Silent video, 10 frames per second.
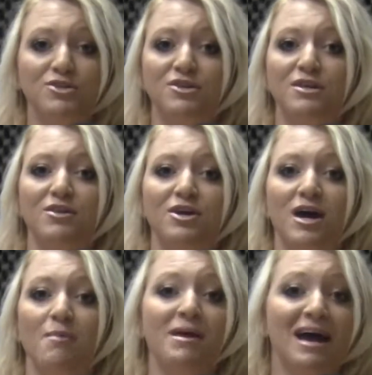you can look
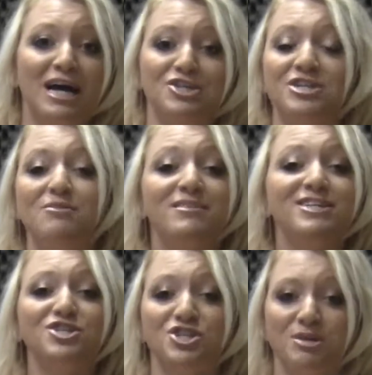up hashtag
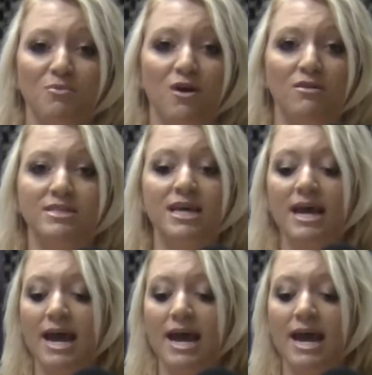relationship quotes